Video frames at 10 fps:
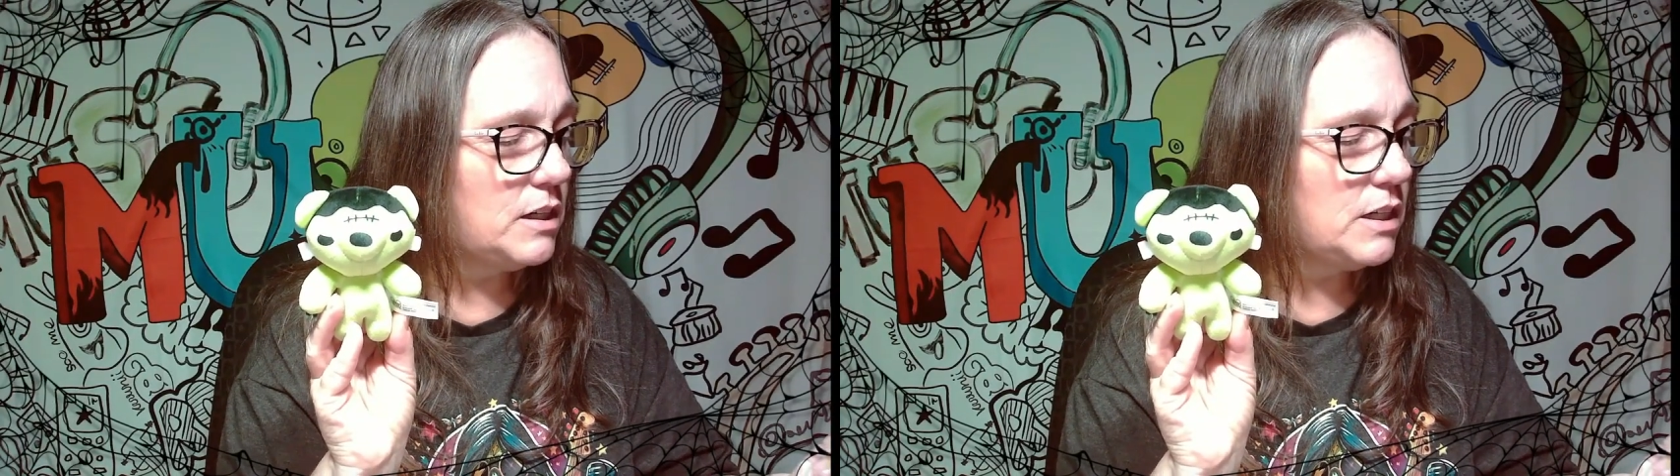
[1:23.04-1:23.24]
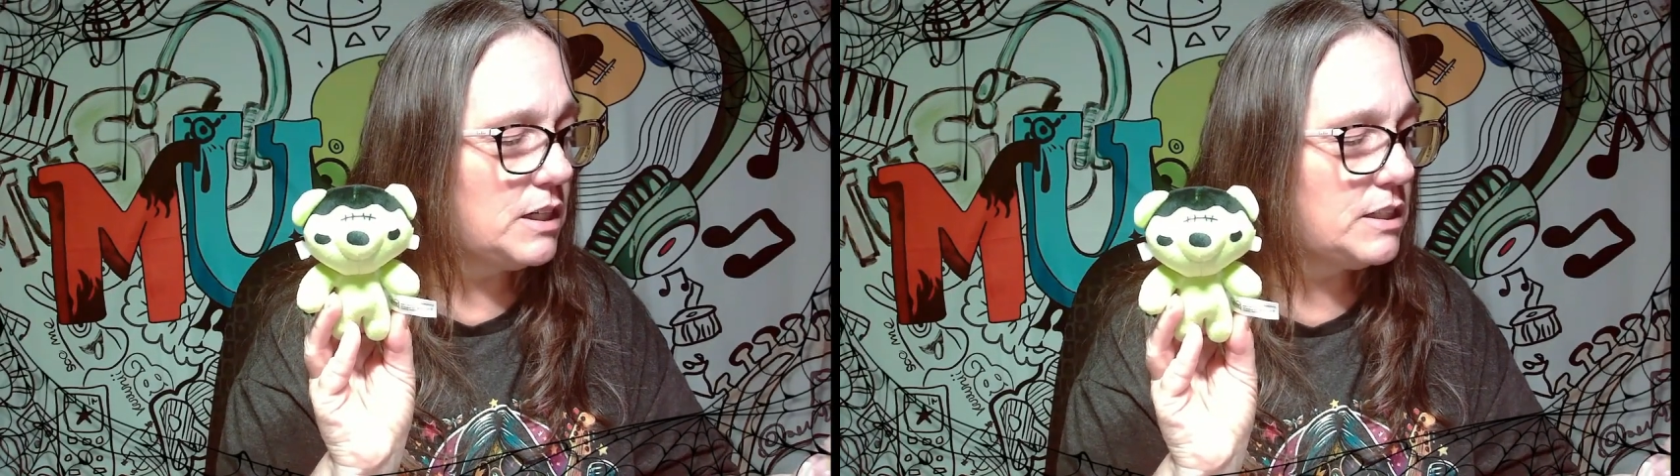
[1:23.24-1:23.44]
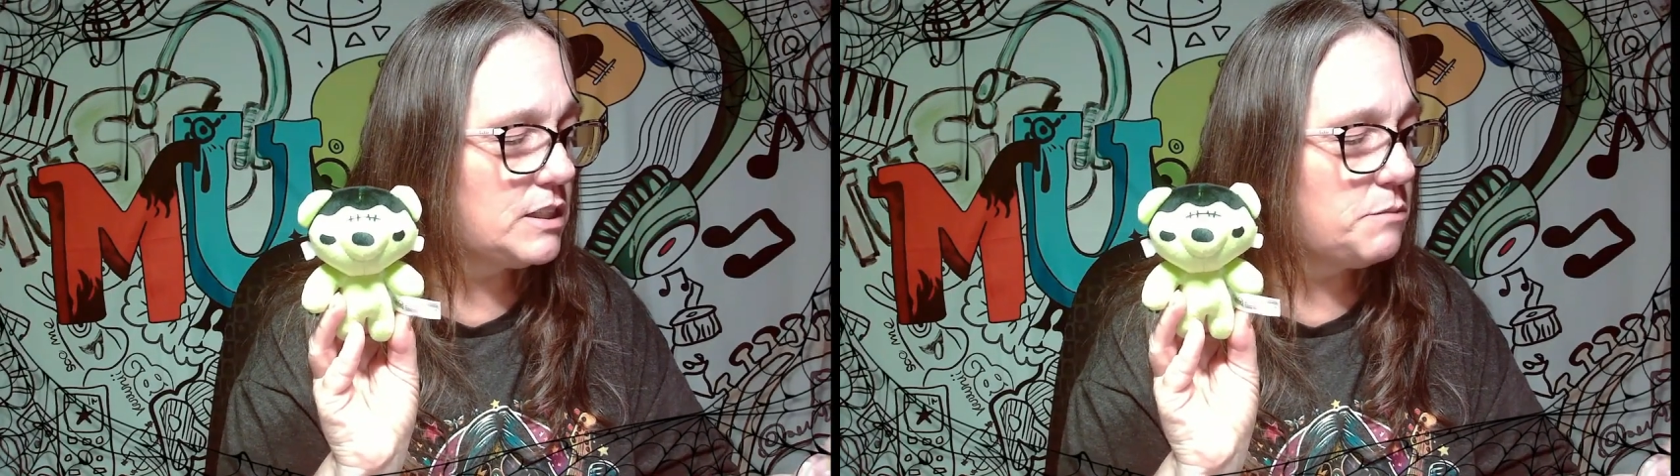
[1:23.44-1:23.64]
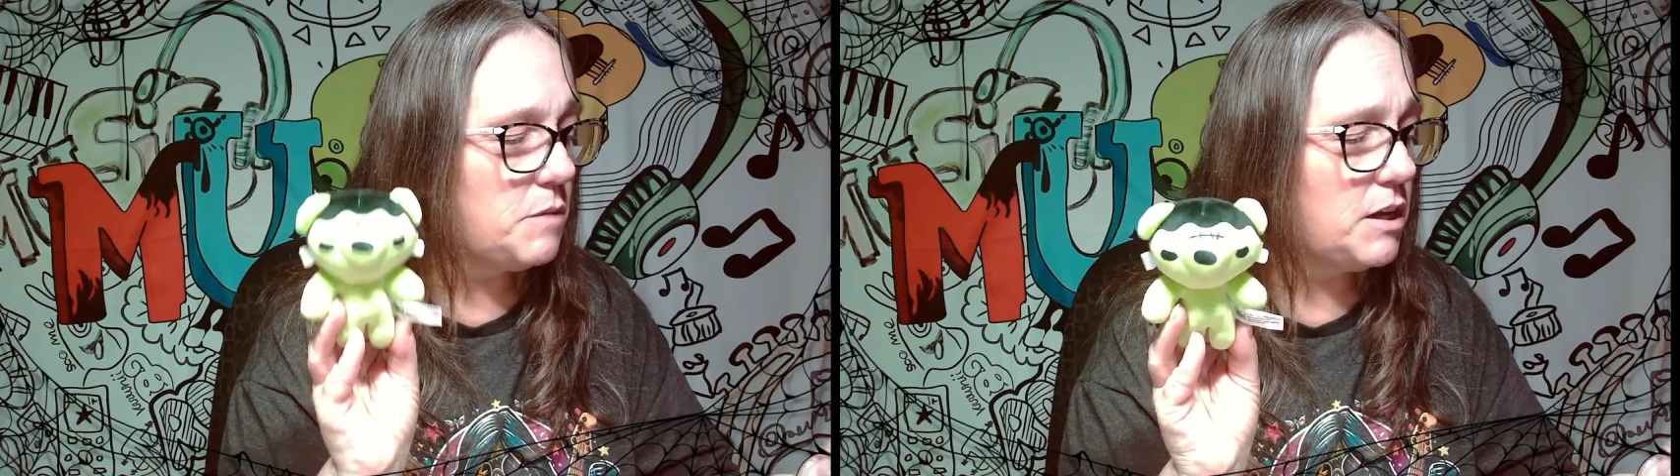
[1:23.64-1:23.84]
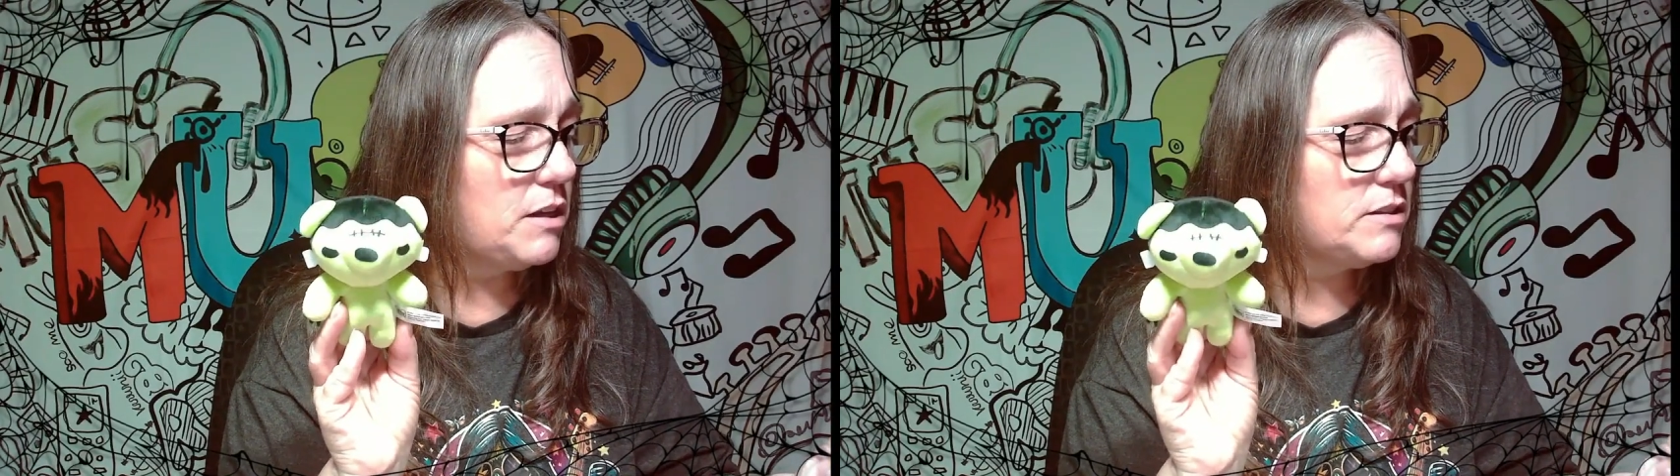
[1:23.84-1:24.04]
He
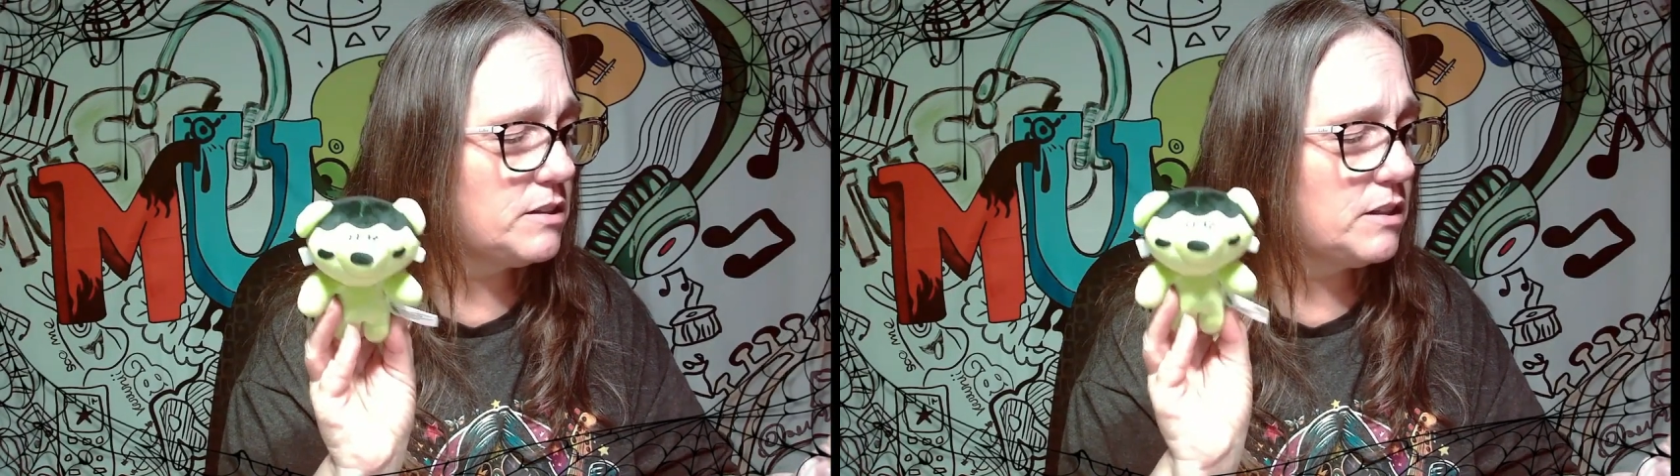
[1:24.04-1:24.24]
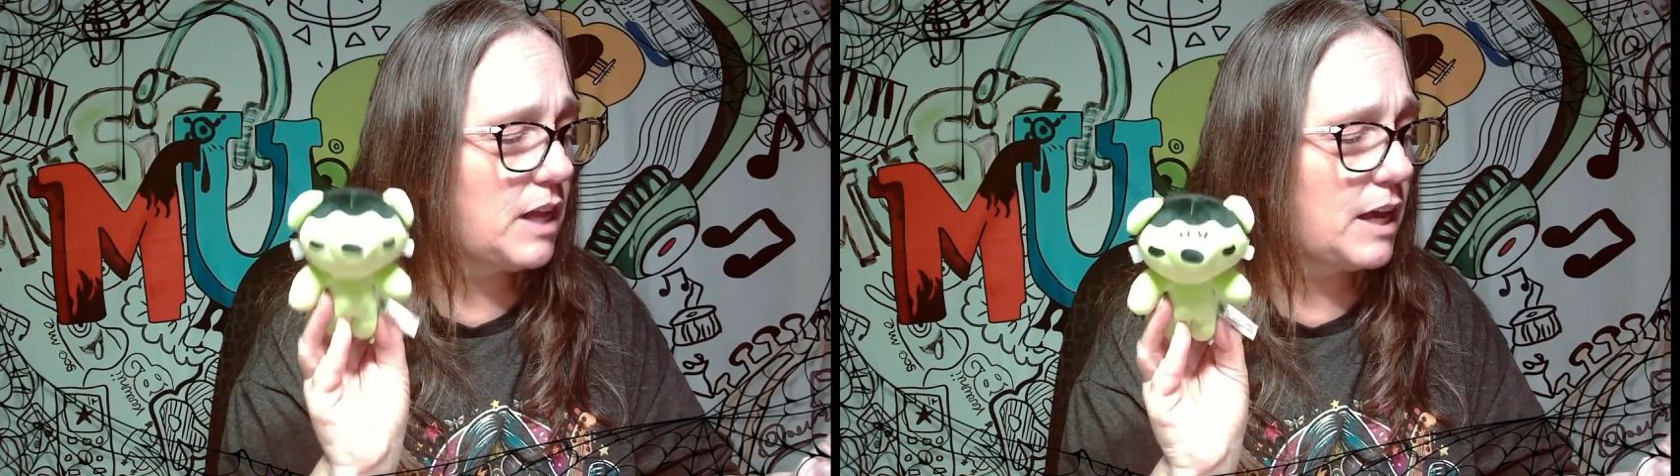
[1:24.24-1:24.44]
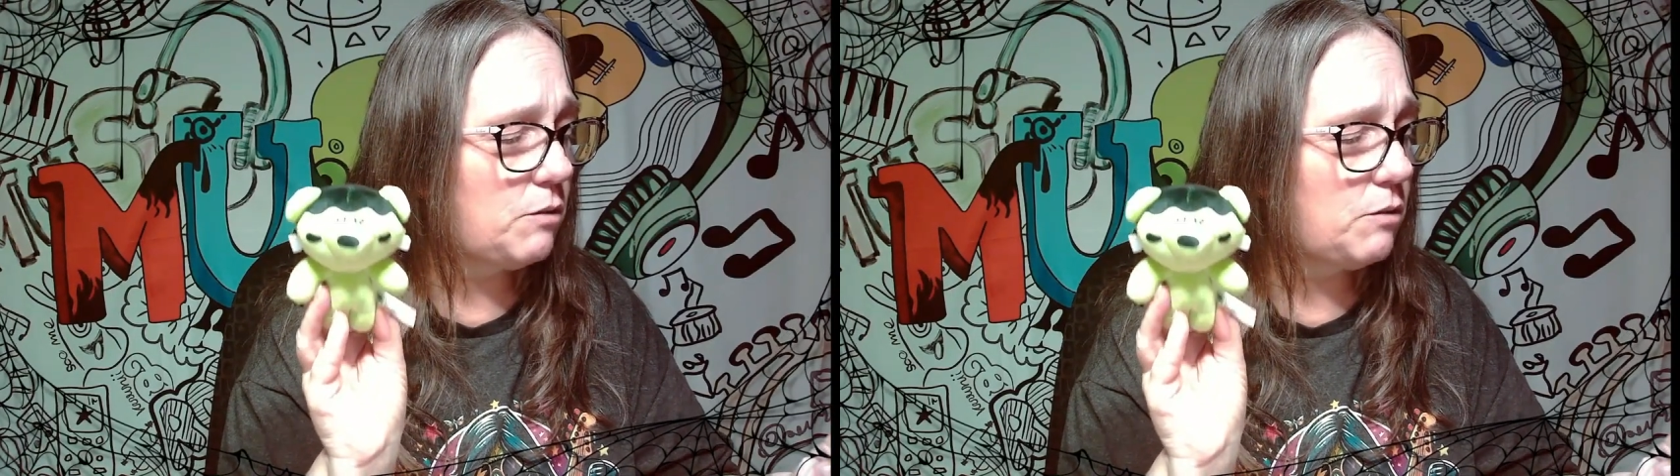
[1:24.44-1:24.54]
smells like